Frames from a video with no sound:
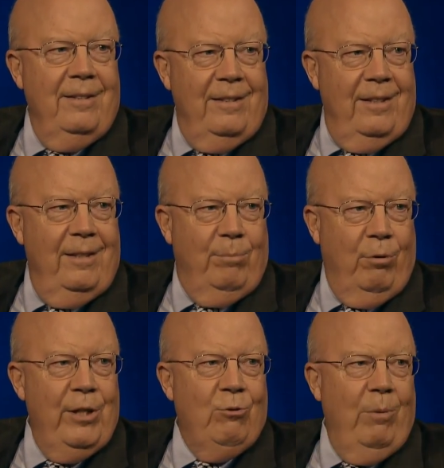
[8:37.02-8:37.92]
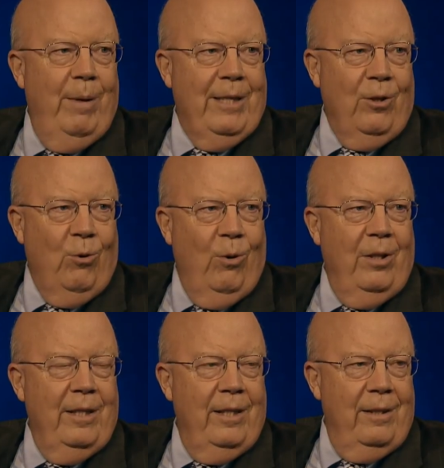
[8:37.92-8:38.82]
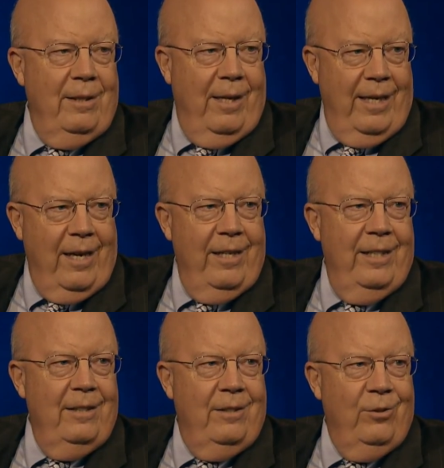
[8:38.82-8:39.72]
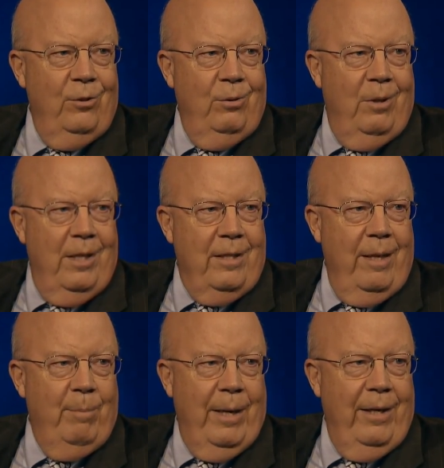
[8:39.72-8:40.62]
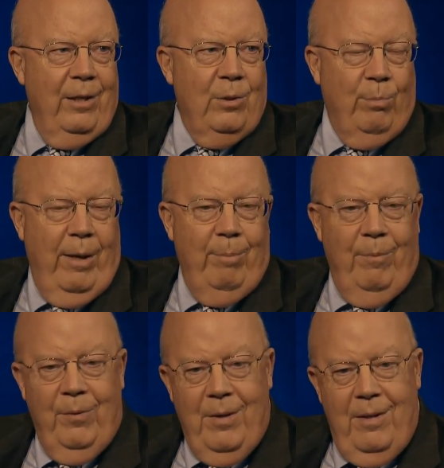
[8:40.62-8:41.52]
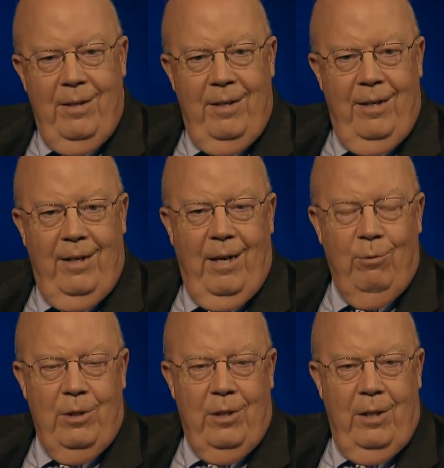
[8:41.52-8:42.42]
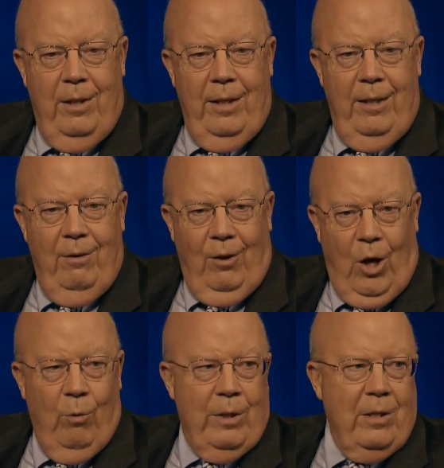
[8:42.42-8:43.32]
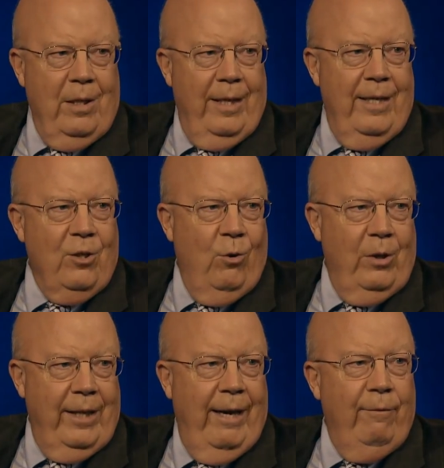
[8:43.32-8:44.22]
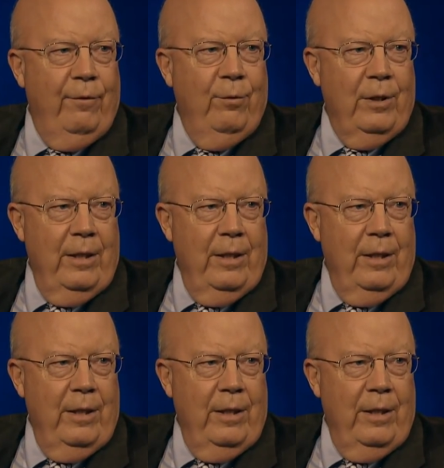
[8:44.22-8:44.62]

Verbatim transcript: the priest would make a call, and I got into uh, St. Benedict's Prep, and I was in the lowest class called F with the